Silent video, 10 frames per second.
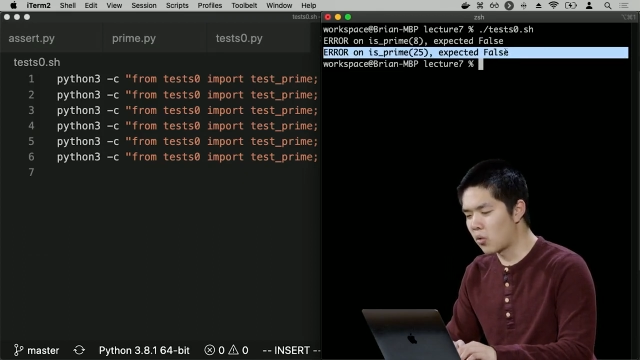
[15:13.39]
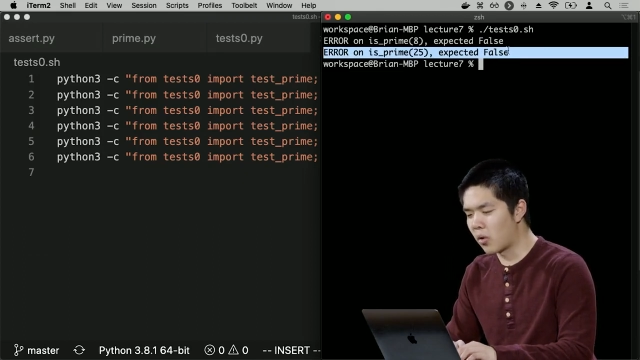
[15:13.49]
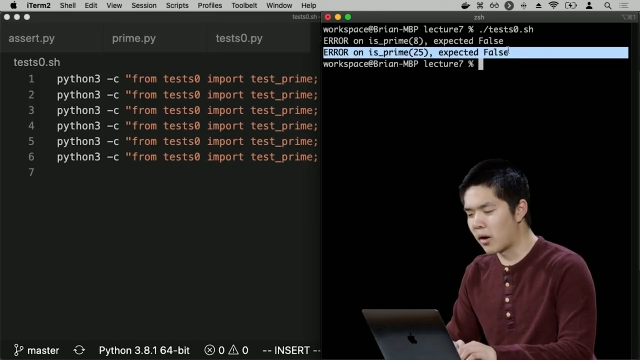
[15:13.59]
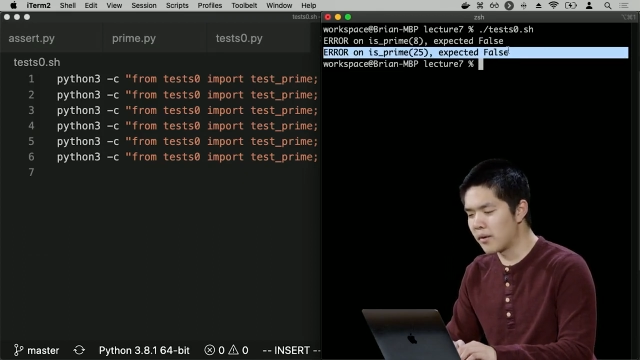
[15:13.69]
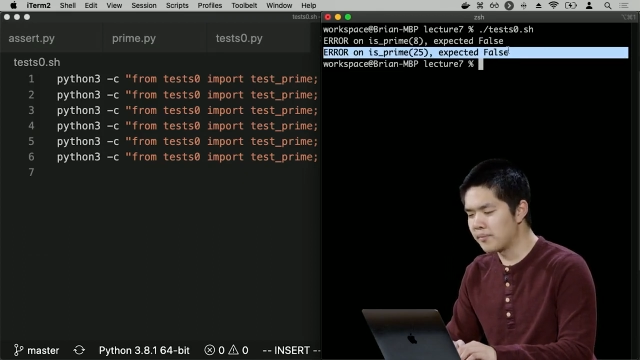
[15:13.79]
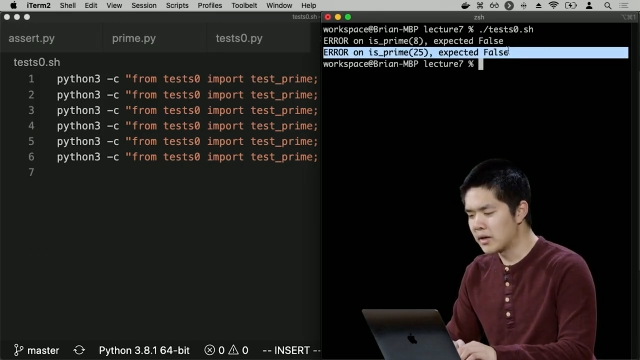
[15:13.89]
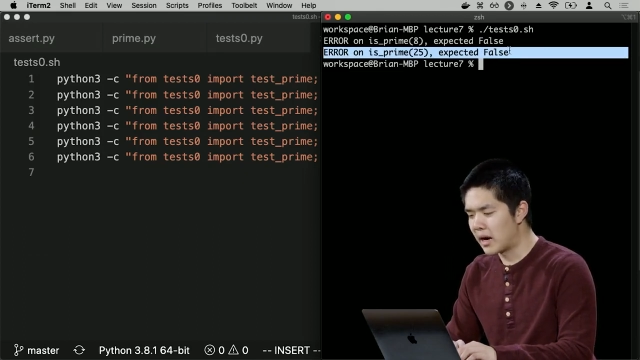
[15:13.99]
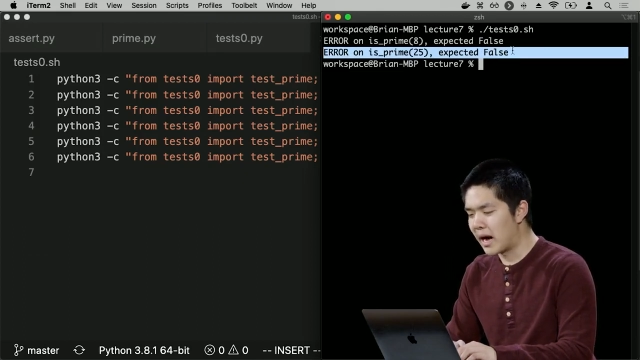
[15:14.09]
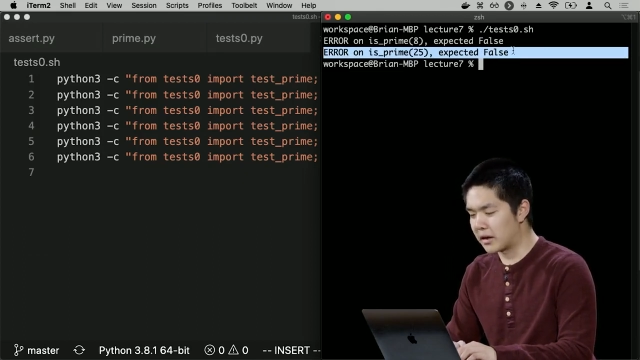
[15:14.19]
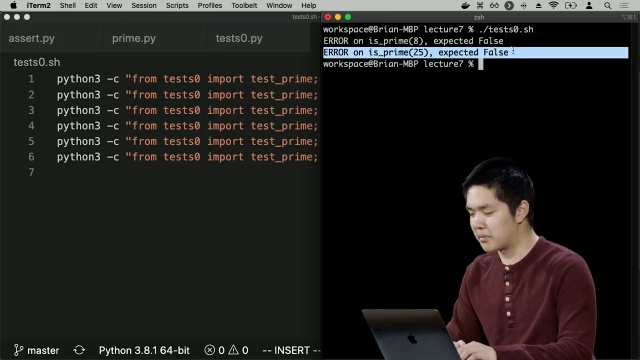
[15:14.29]
where
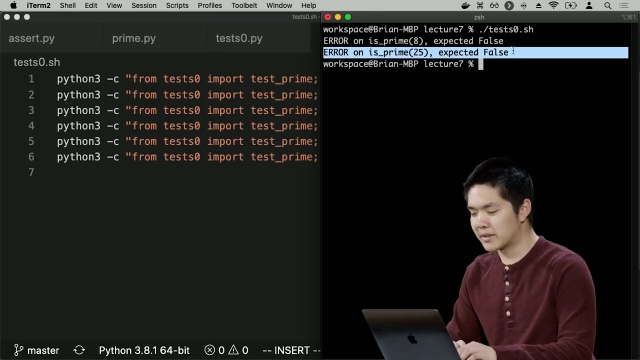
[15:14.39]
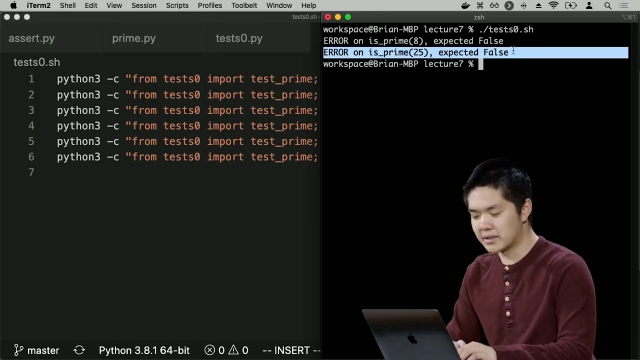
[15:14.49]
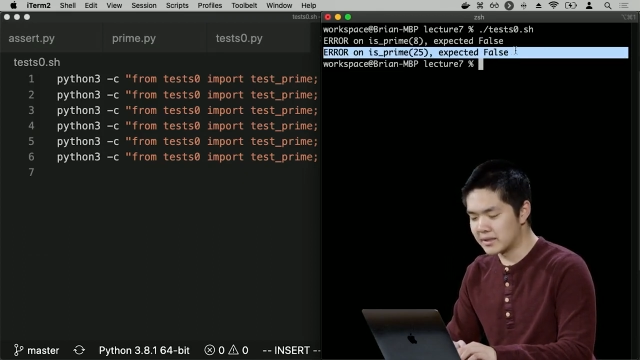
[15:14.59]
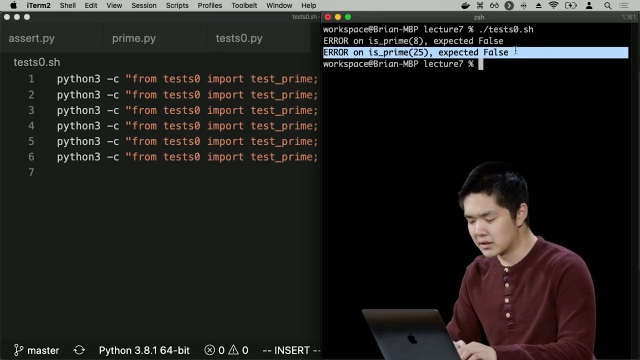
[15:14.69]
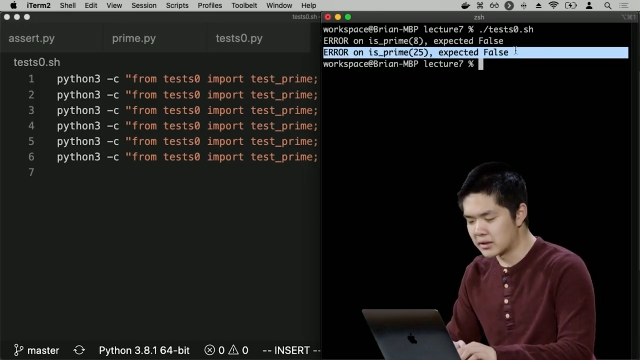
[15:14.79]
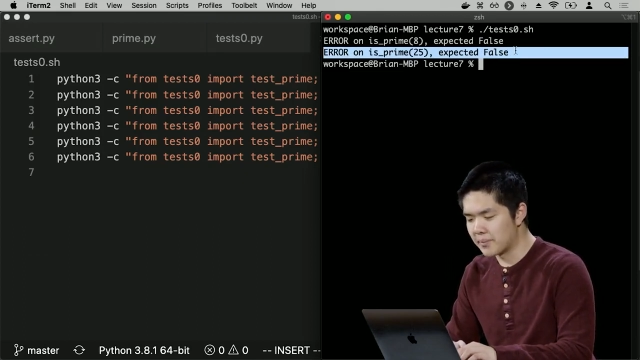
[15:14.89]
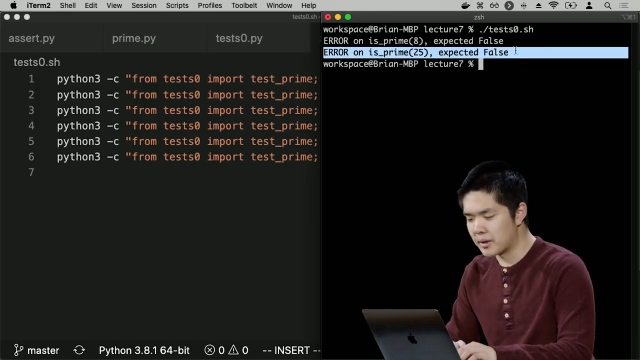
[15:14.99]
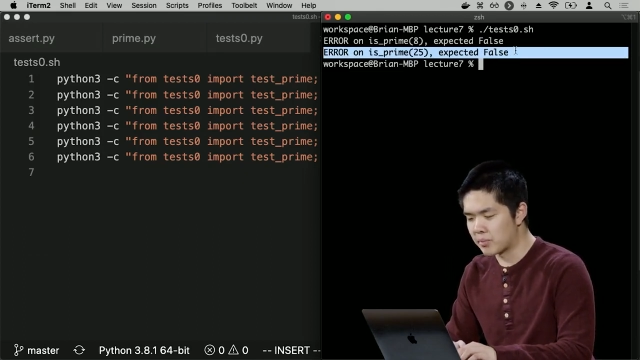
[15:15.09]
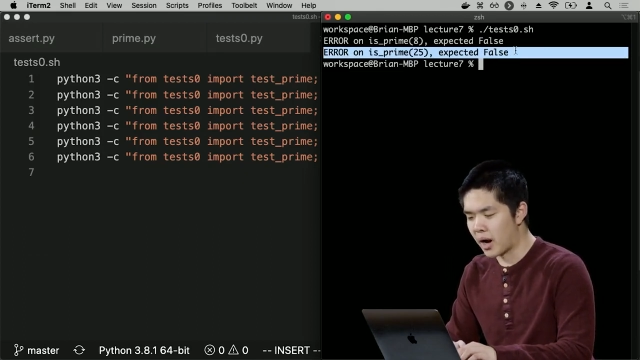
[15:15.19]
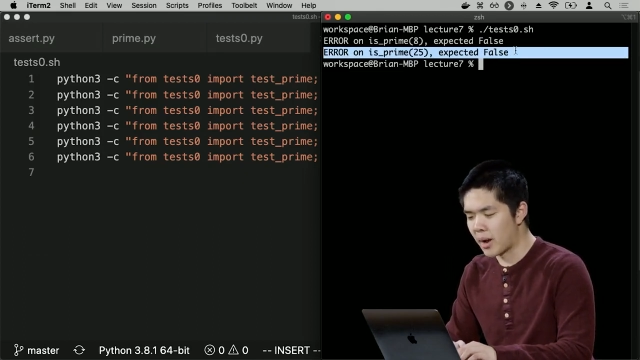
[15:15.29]
I expected it to not be
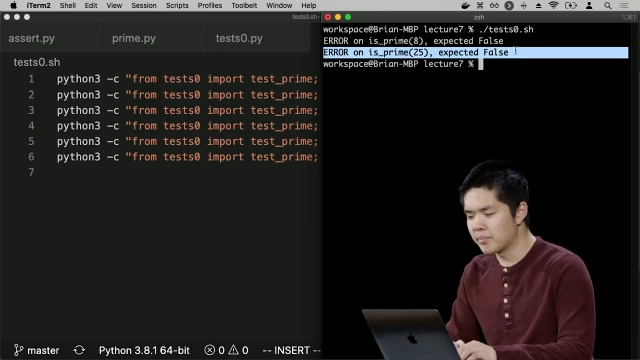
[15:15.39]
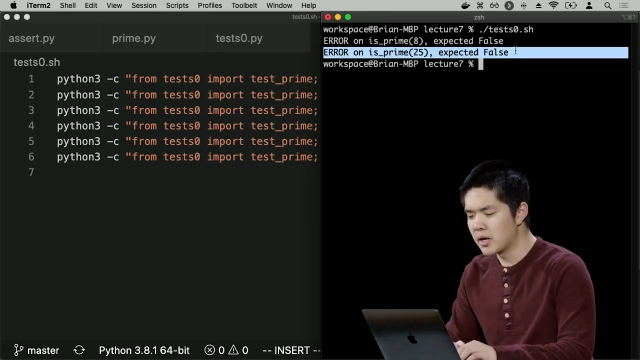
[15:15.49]
prime,